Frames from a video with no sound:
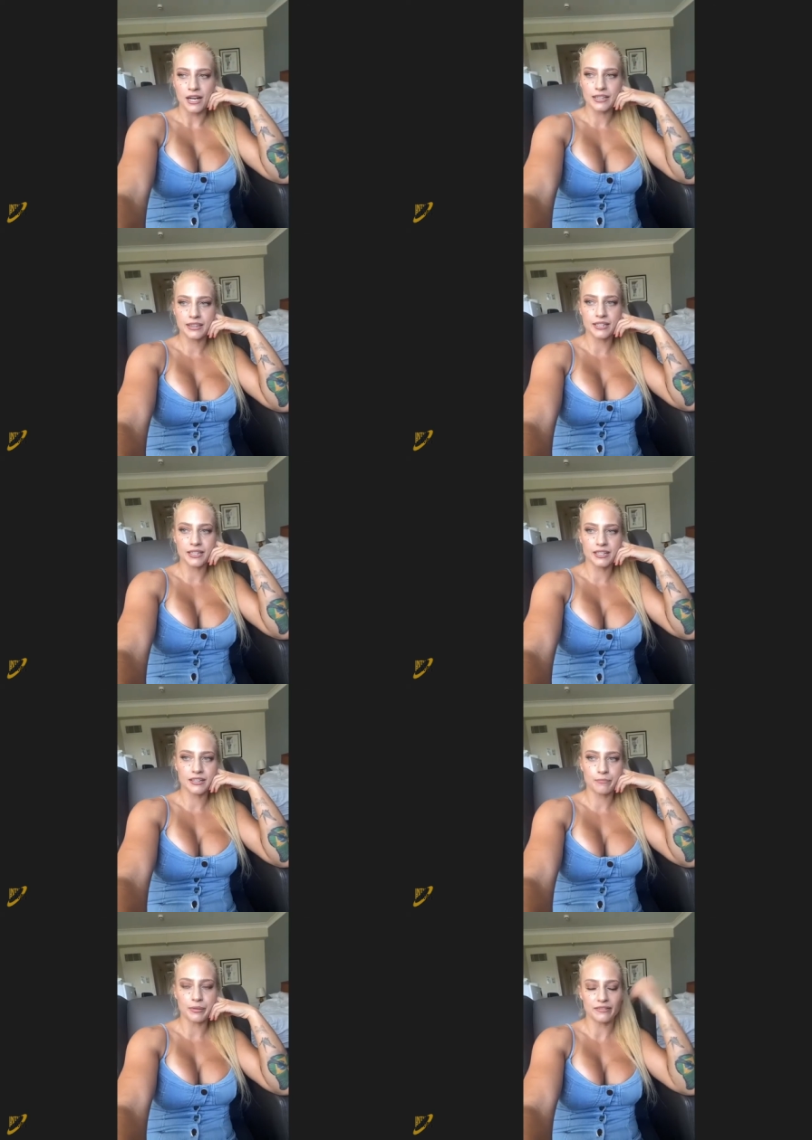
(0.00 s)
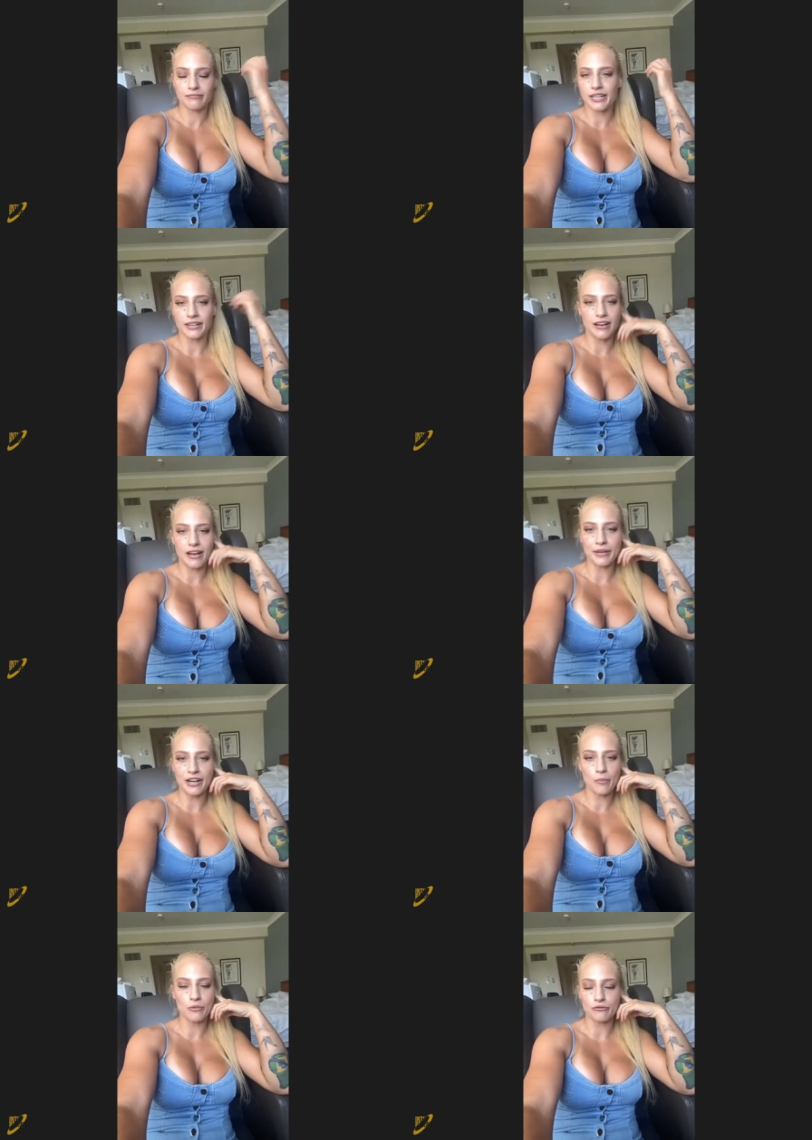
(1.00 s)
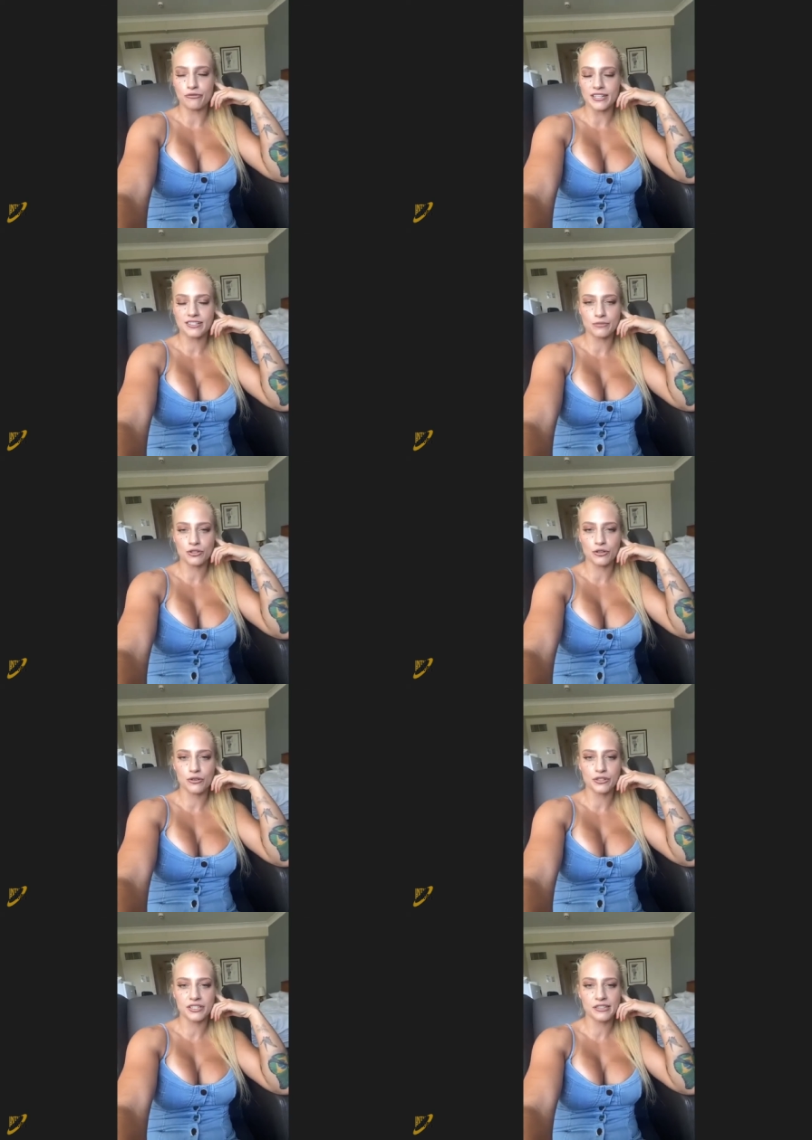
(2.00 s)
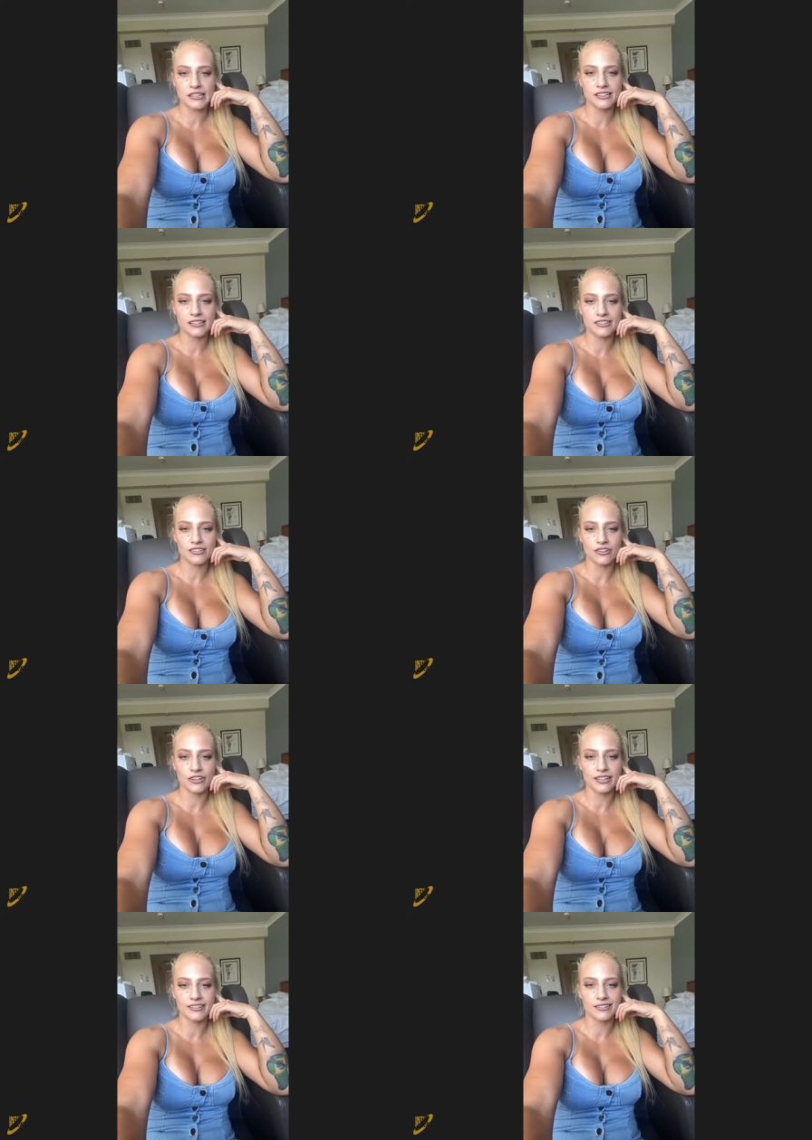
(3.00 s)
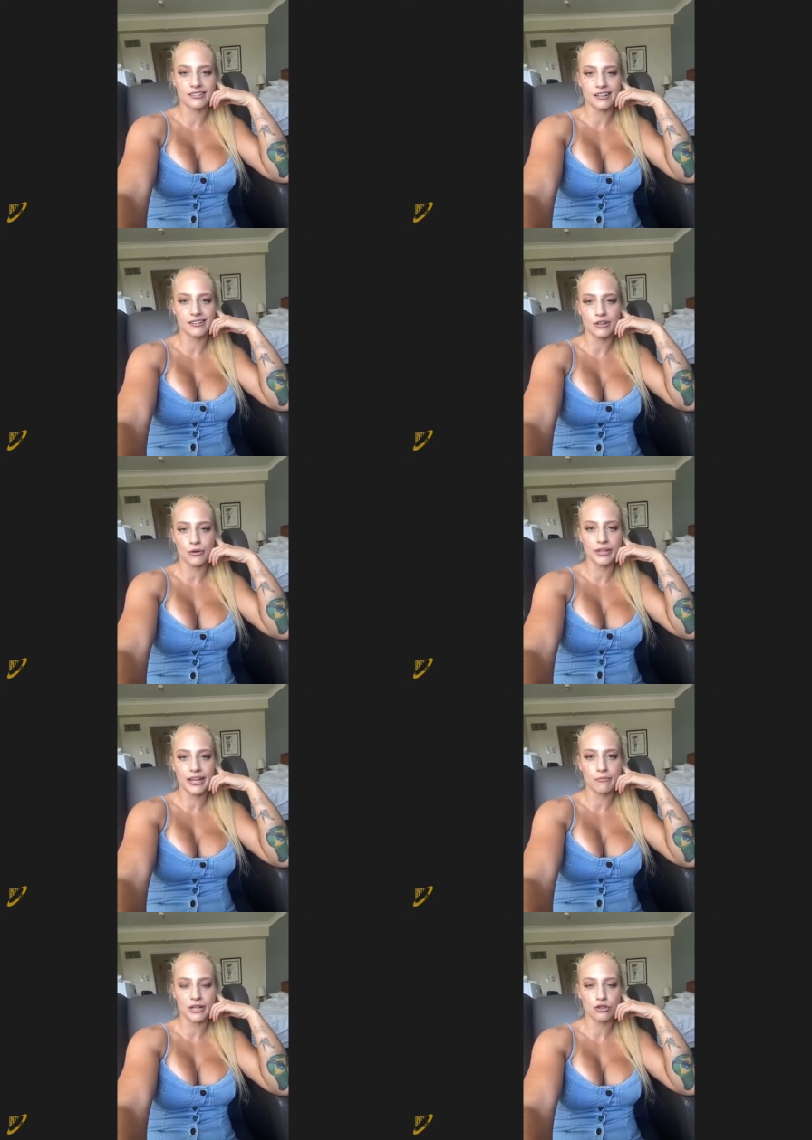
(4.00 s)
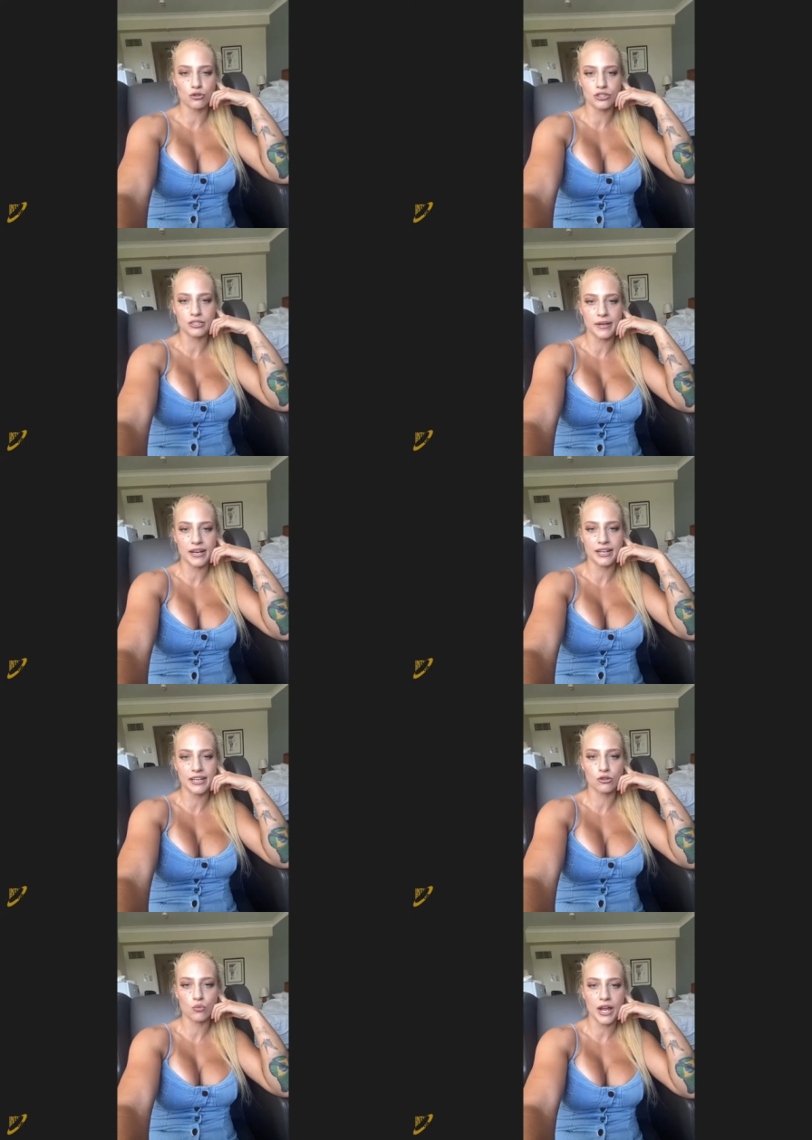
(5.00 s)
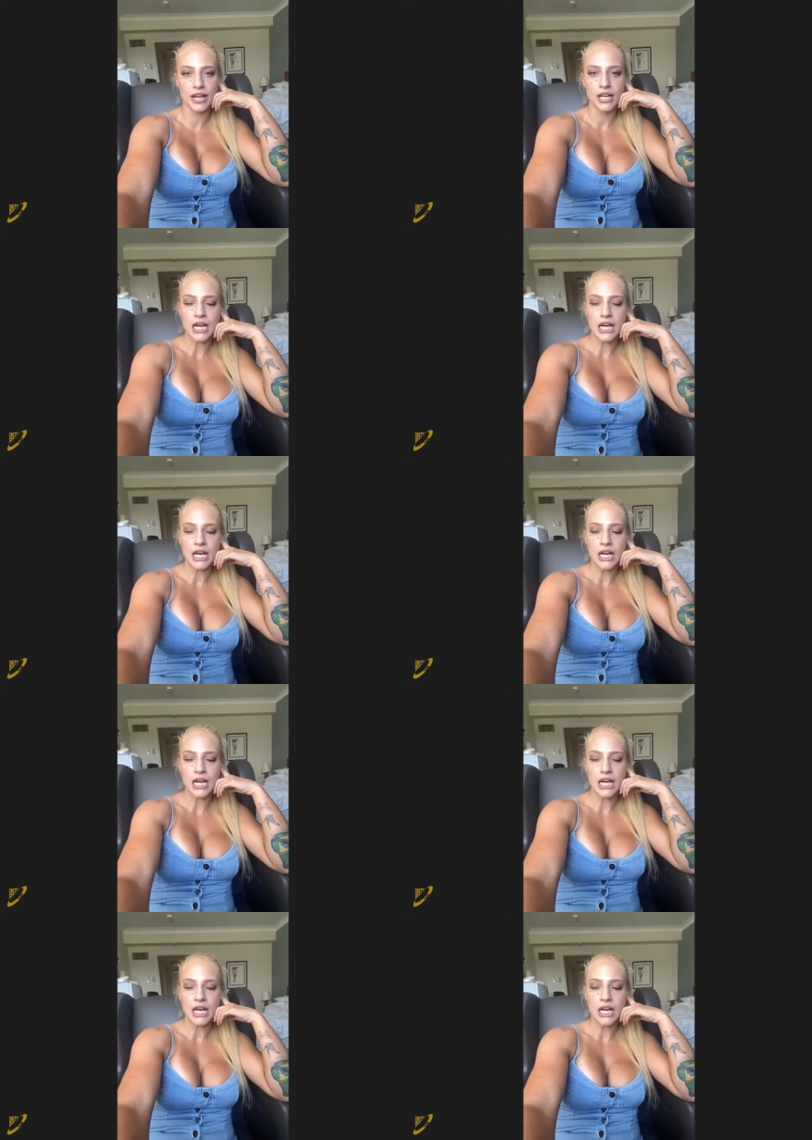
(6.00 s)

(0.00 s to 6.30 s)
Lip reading: I think, but yeah, I mean, I'm not fussed. I'm so cruisy, so yeah, I don't really have much thoughts about it either way.